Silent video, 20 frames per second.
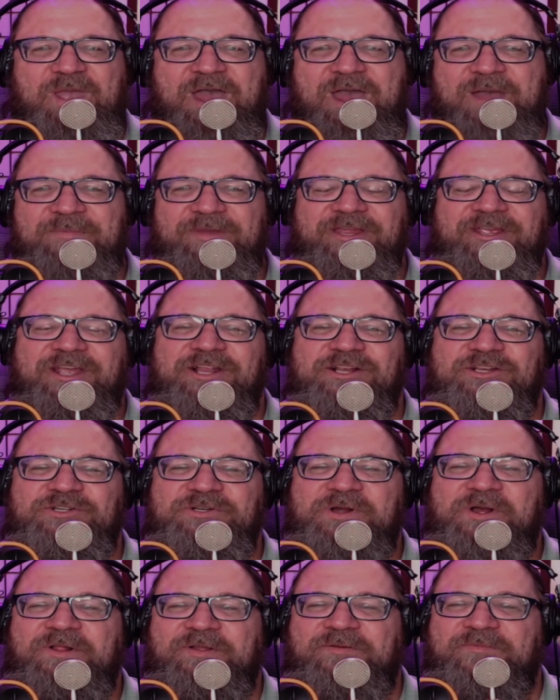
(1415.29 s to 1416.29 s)
I'm in
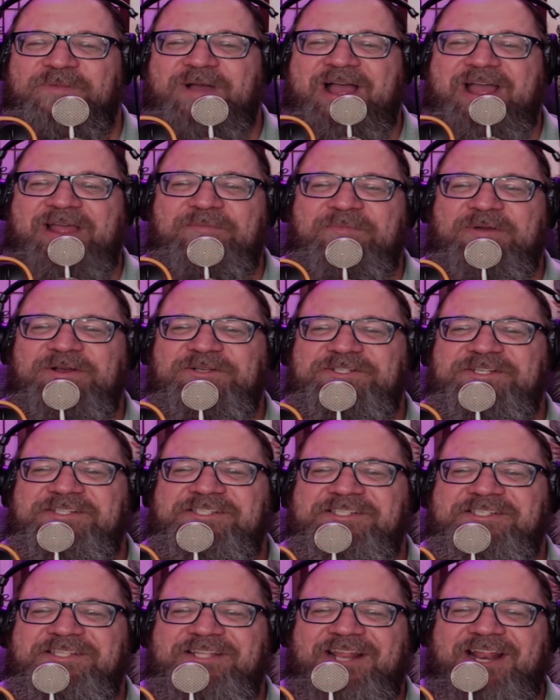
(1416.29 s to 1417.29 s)
control of my
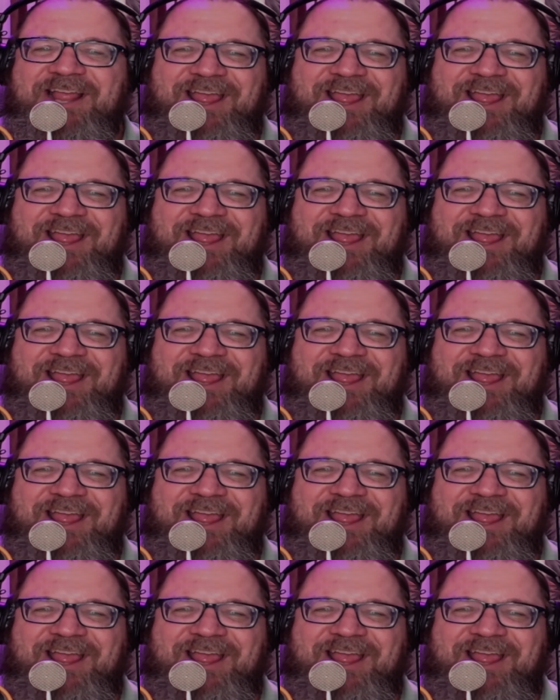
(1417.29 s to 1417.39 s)
emotions.